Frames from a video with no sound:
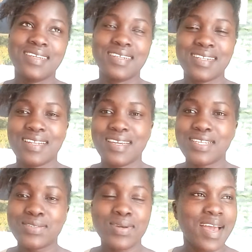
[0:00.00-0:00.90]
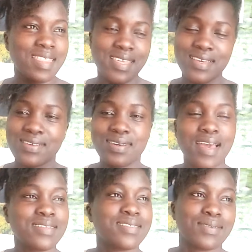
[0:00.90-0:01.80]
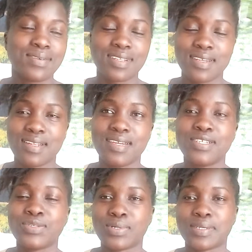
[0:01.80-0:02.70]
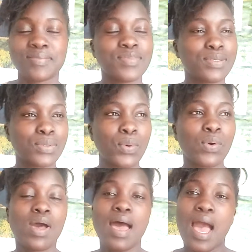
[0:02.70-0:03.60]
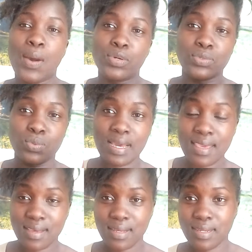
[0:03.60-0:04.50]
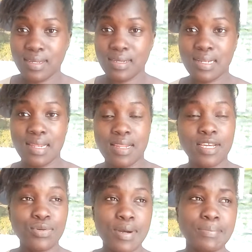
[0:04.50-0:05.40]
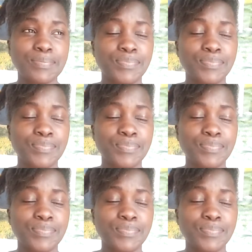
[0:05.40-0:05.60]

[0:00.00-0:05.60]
Cleleshwa, I think you guys know Cleleshwa. So I was working in Cleleshwa,